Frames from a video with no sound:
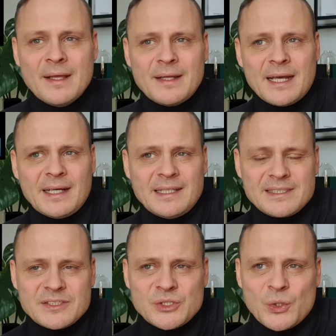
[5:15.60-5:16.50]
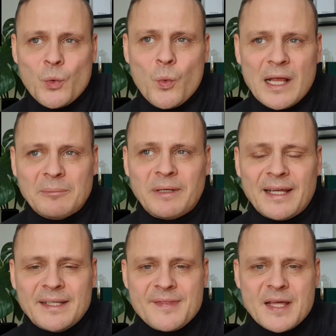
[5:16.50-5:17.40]
That it is so well
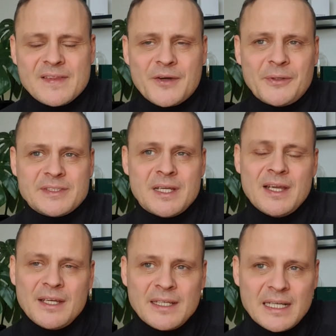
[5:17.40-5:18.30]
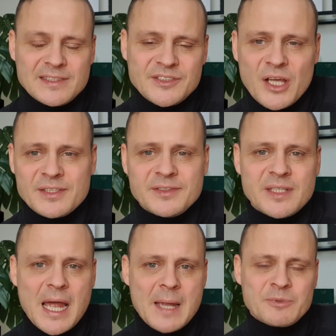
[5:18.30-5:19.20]
blended that there is, at certain
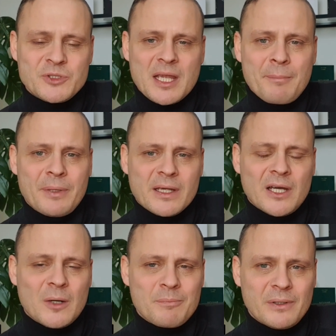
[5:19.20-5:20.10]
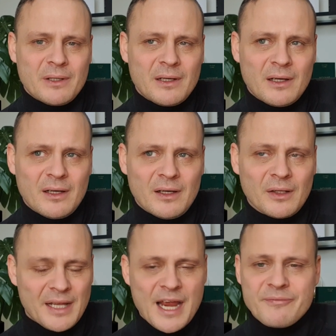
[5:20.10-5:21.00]
times, you can pick up
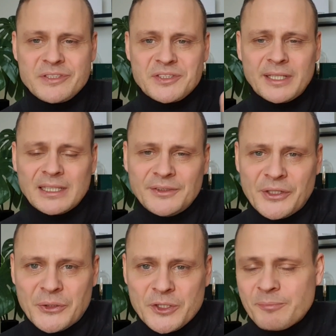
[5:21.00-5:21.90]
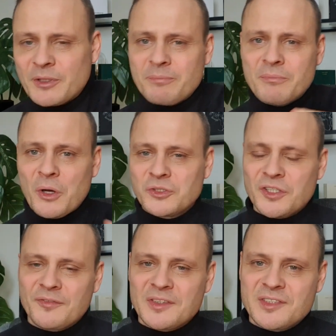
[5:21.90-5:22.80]
on every single note, but
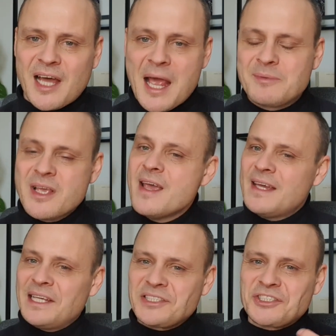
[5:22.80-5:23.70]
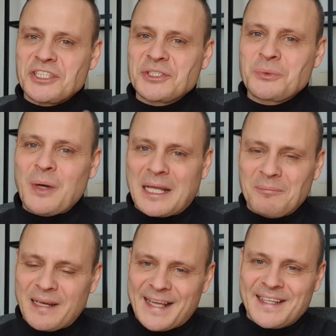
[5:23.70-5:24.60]
most of the times it is just well
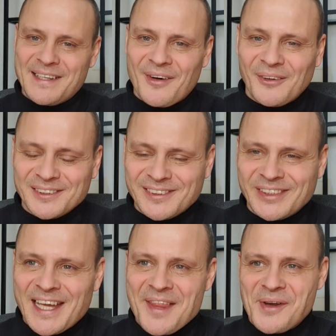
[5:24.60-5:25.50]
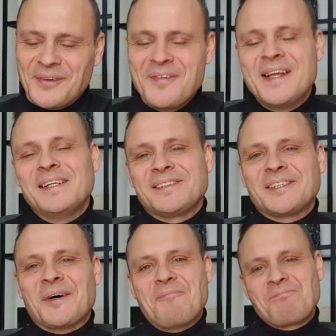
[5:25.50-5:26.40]
blended all together.
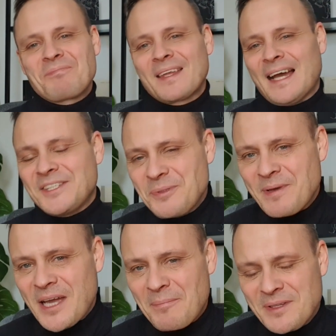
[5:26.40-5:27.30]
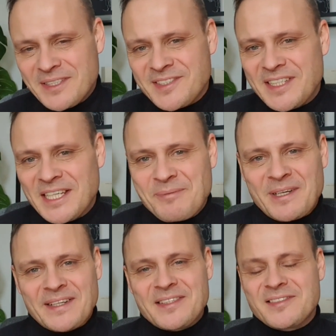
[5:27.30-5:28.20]
So, I do pick up on the
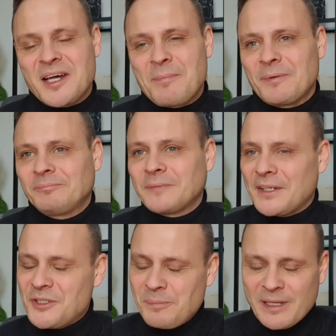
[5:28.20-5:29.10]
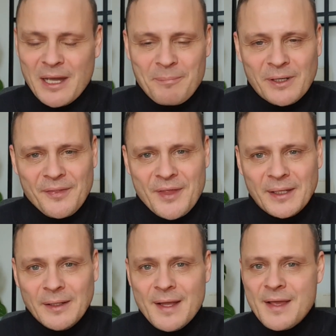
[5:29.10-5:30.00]
cinnamon at the top. I do pick up on
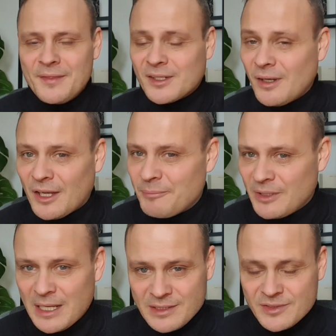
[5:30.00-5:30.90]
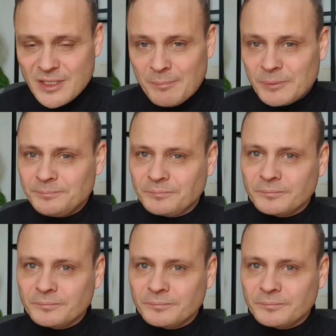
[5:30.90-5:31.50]
the cardamom at the top.